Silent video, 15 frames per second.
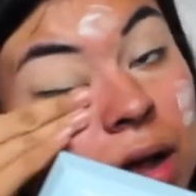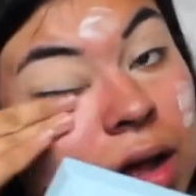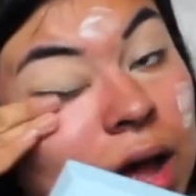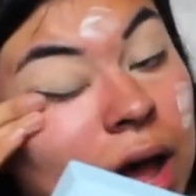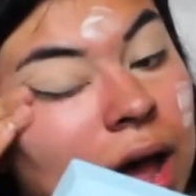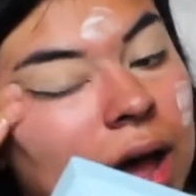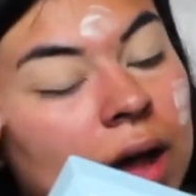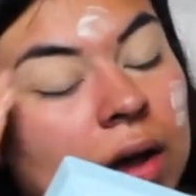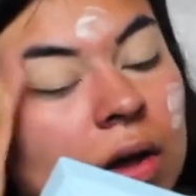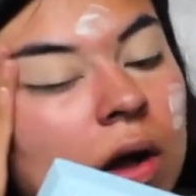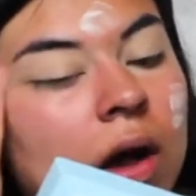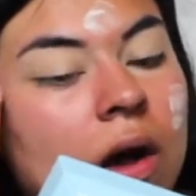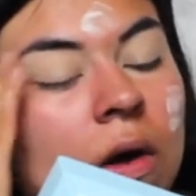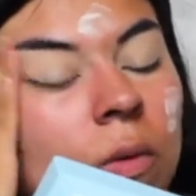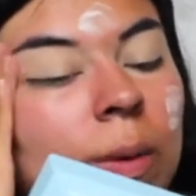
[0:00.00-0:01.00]

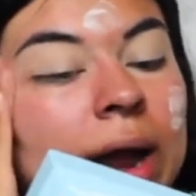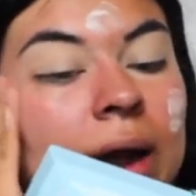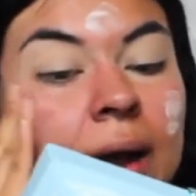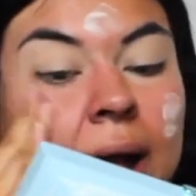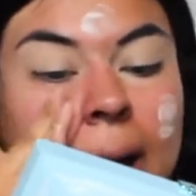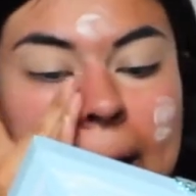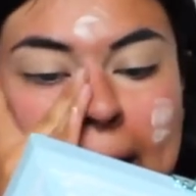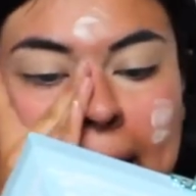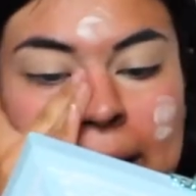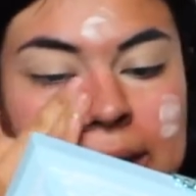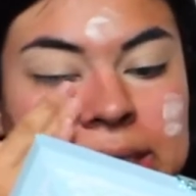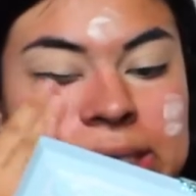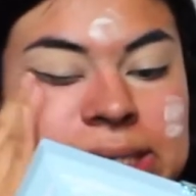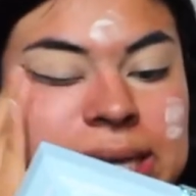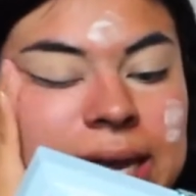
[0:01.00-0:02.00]
call where I
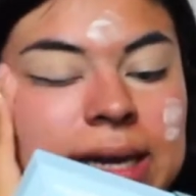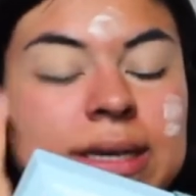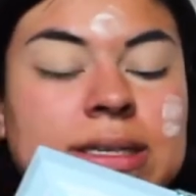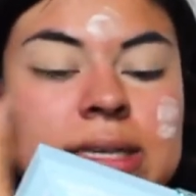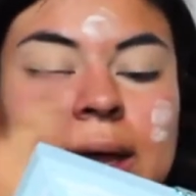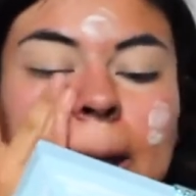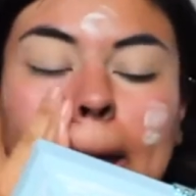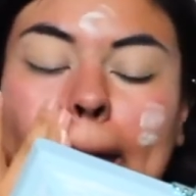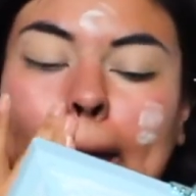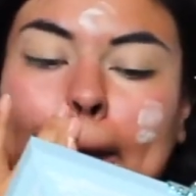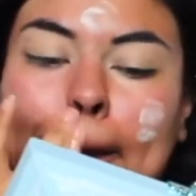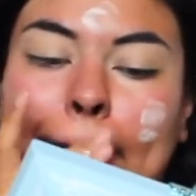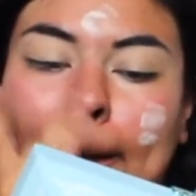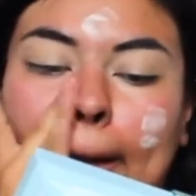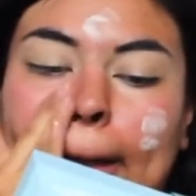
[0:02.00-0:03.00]
decided to
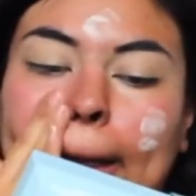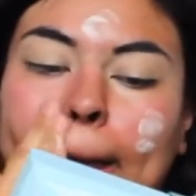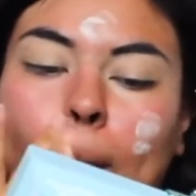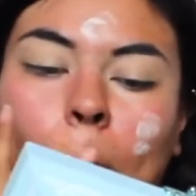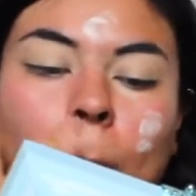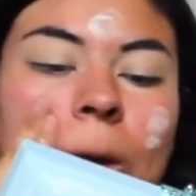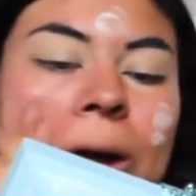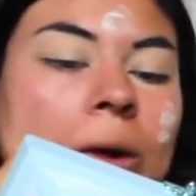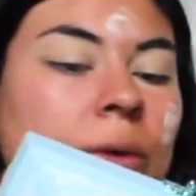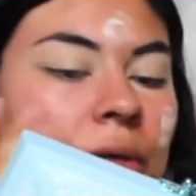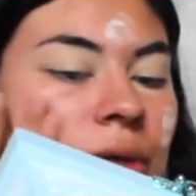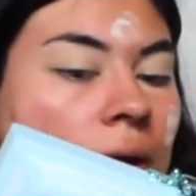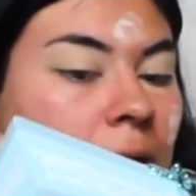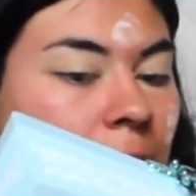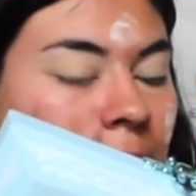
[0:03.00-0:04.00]
work
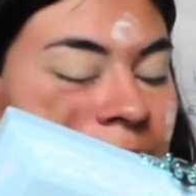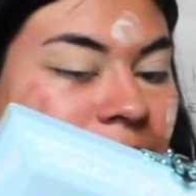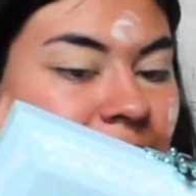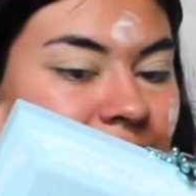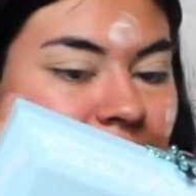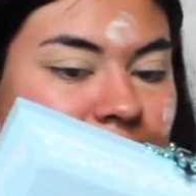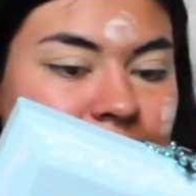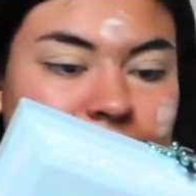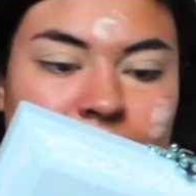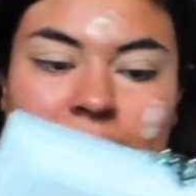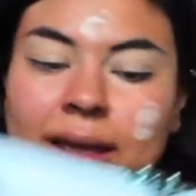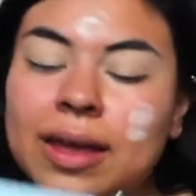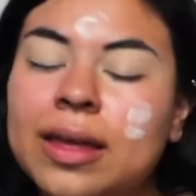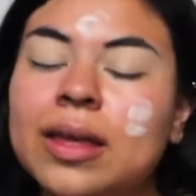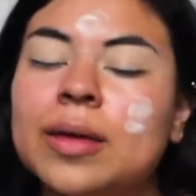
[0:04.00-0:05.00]
with her.
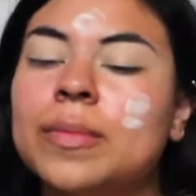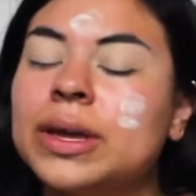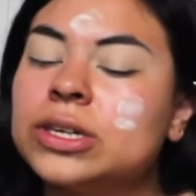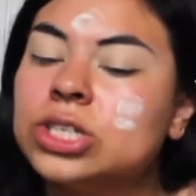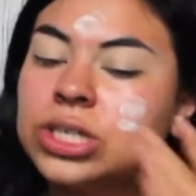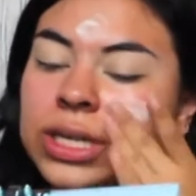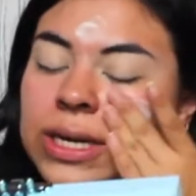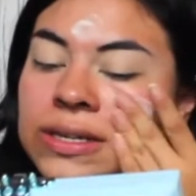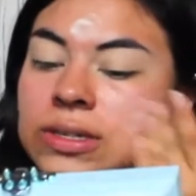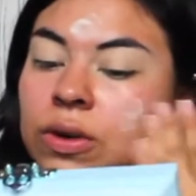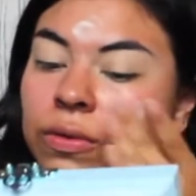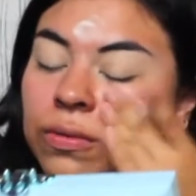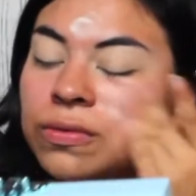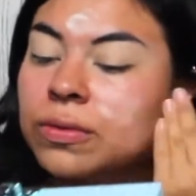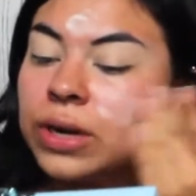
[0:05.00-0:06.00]
But she's
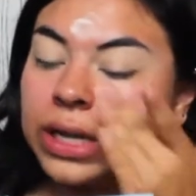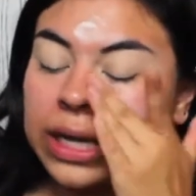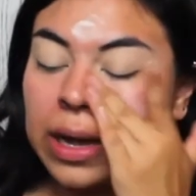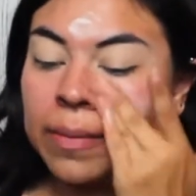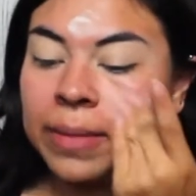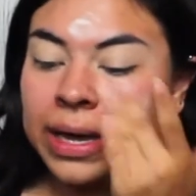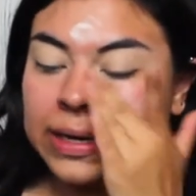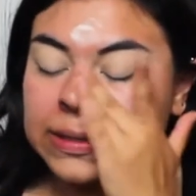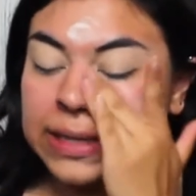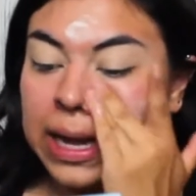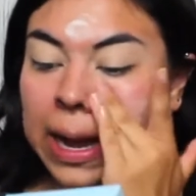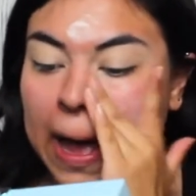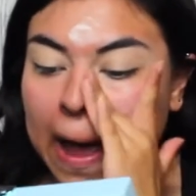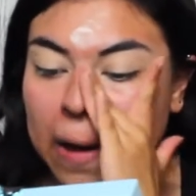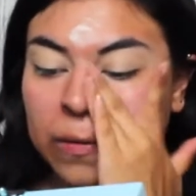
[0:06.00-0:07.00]
really
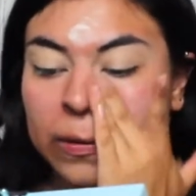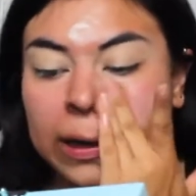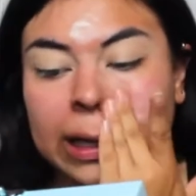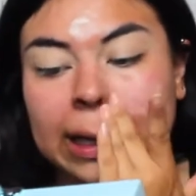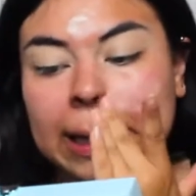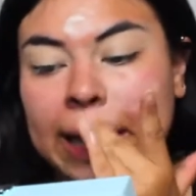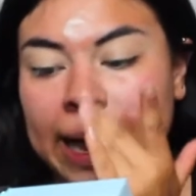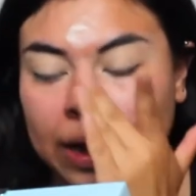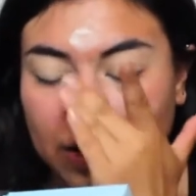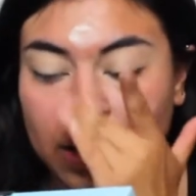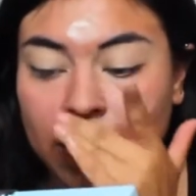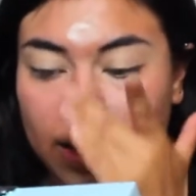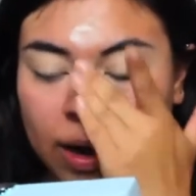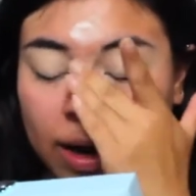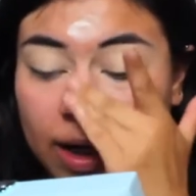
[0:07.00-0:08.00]
amazing. I really like
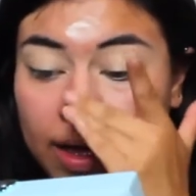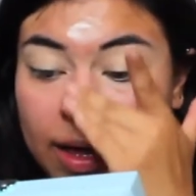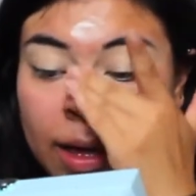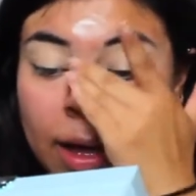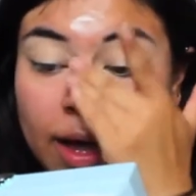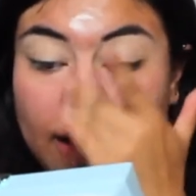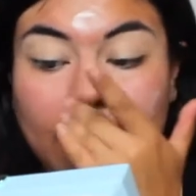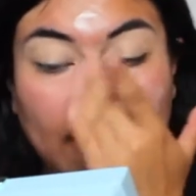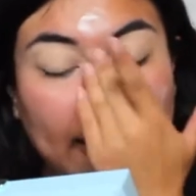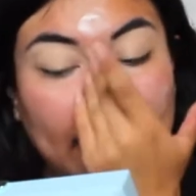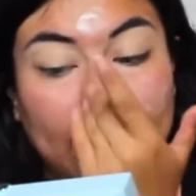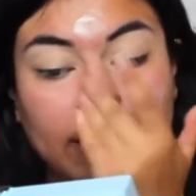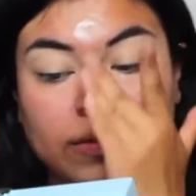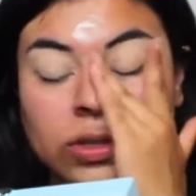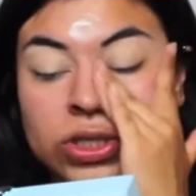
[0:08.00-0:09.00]
her.
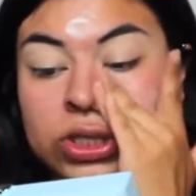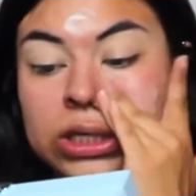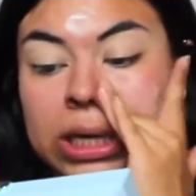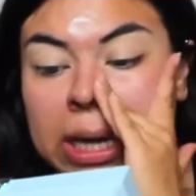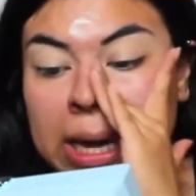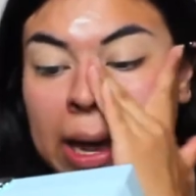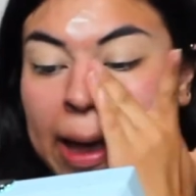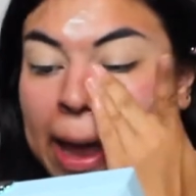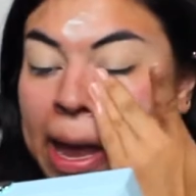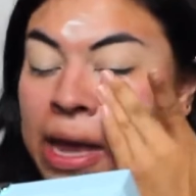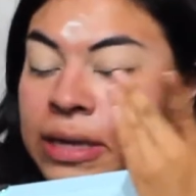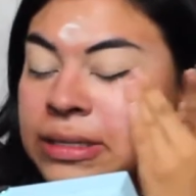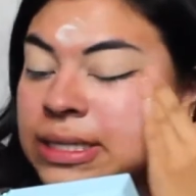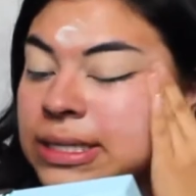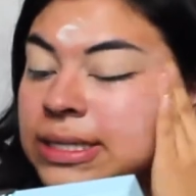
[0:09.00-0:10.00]
She
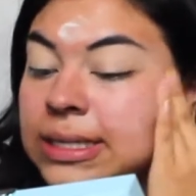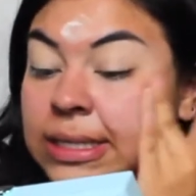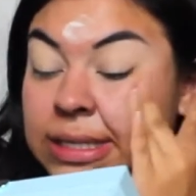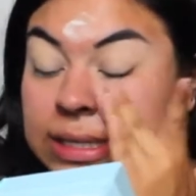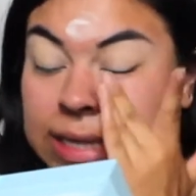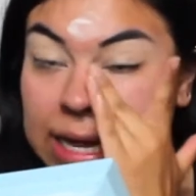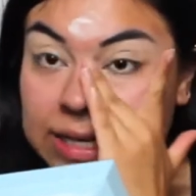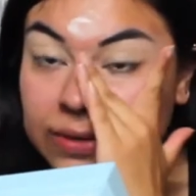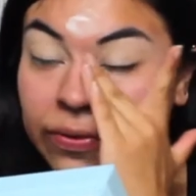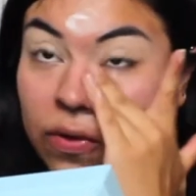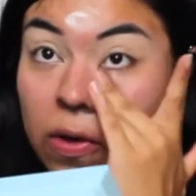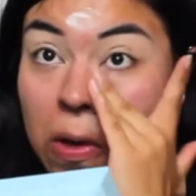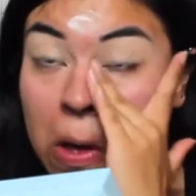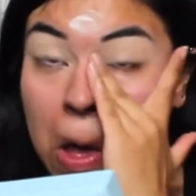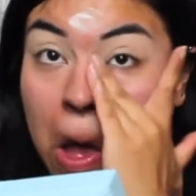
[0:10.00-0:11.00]
is a
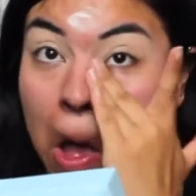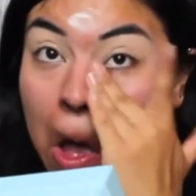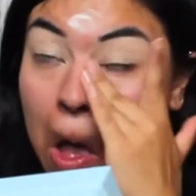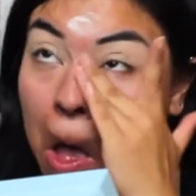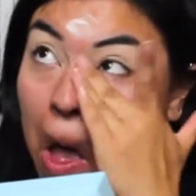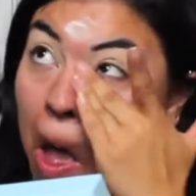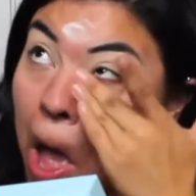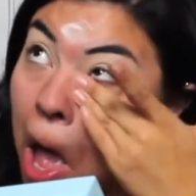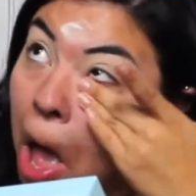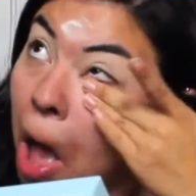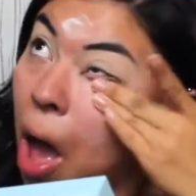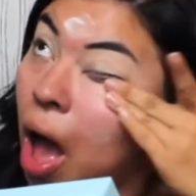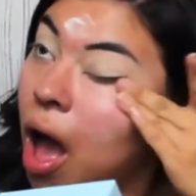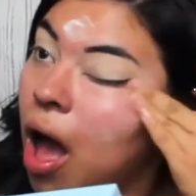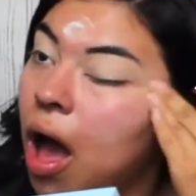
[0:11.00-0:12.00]
successful
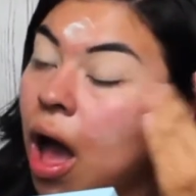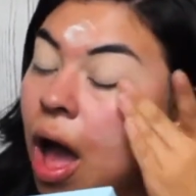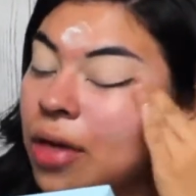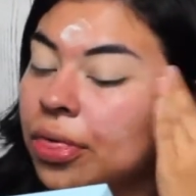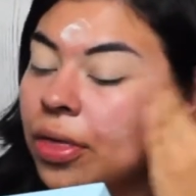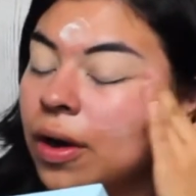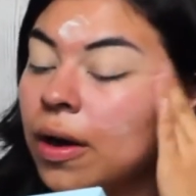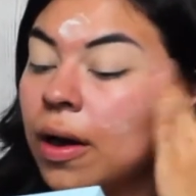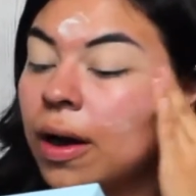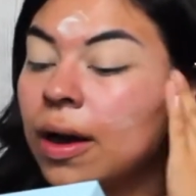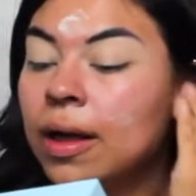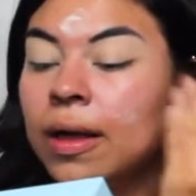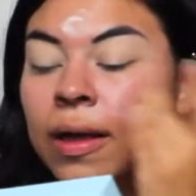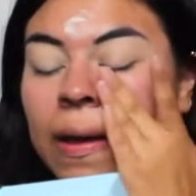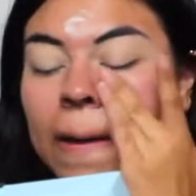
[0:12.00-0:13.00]
author,